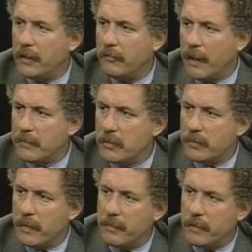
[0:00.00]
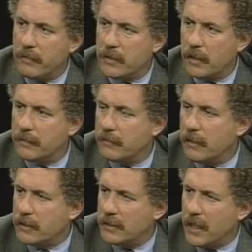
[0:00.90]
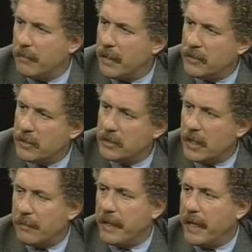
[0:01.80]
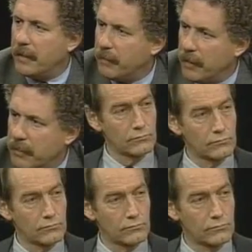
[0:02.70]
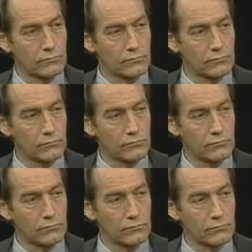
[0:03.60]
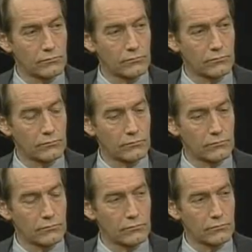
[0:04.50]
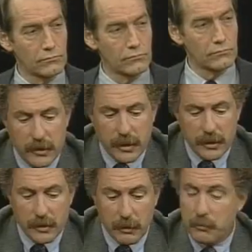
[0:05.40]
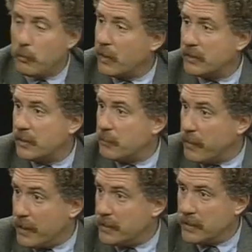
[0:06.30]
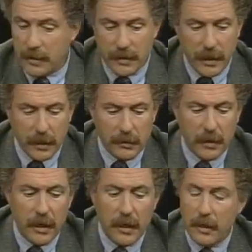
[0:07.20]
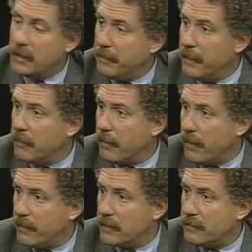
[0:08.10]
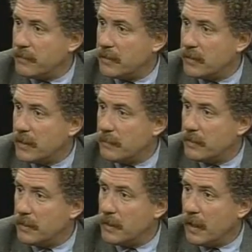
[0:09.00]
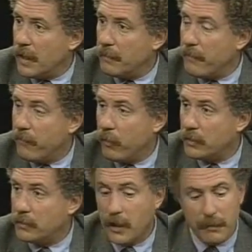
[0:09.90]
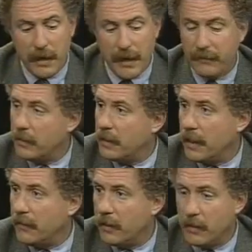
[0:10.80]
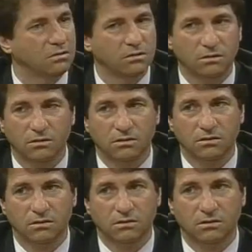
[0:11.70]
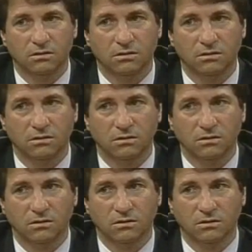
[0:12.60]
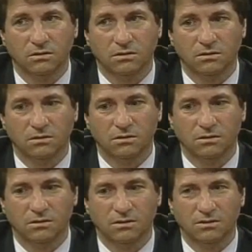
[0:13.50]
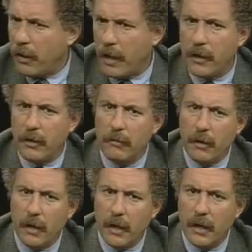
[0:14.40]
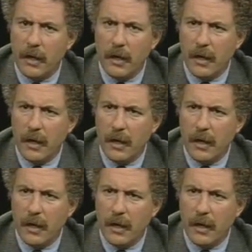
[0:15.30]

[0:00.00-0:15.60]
the Bundy drops, which may have been the result of cross-contamination and sloppy handling by the police department, whether evidence is there. The timeline is much more consistent with innocence and guilt. The demeanor evidence of Mr. Simpson before the time and after the incident is much more consistent with innocence and guilt. The man has no prior